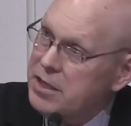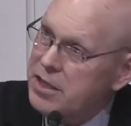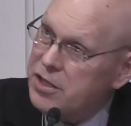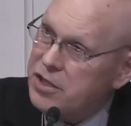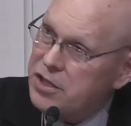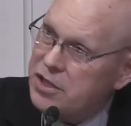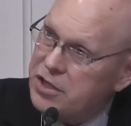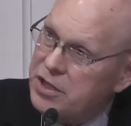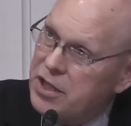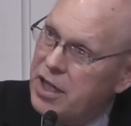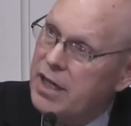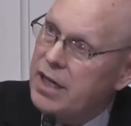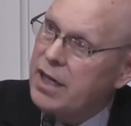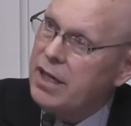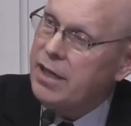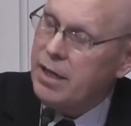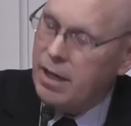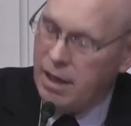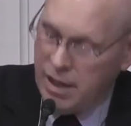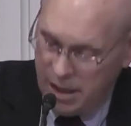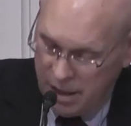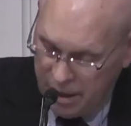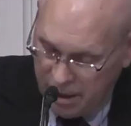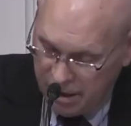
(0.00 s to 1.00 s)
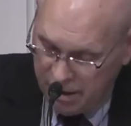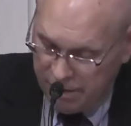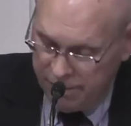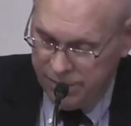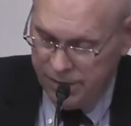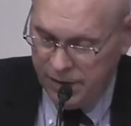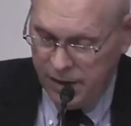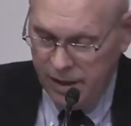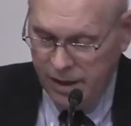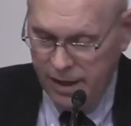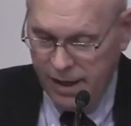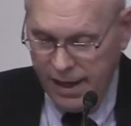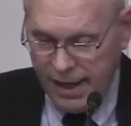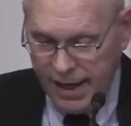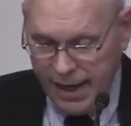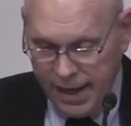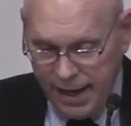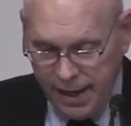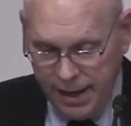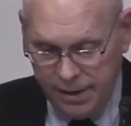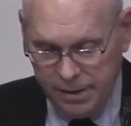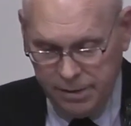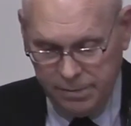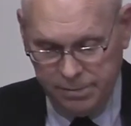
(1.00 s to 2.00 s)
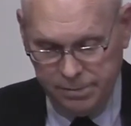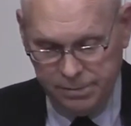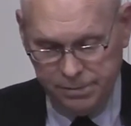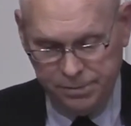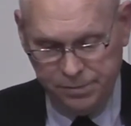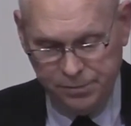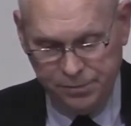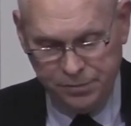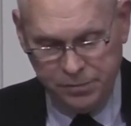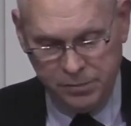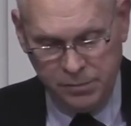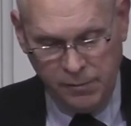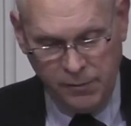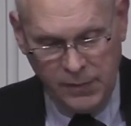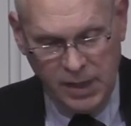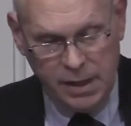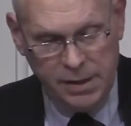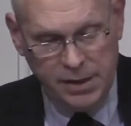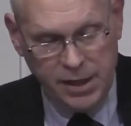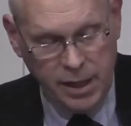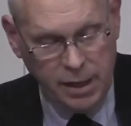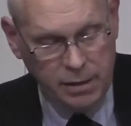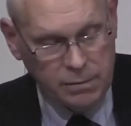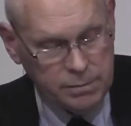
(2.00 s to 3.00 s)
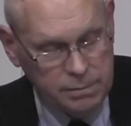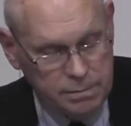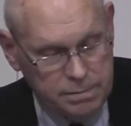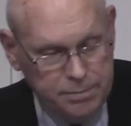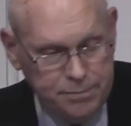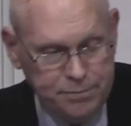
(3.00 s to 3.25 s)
the son of Adam. Now,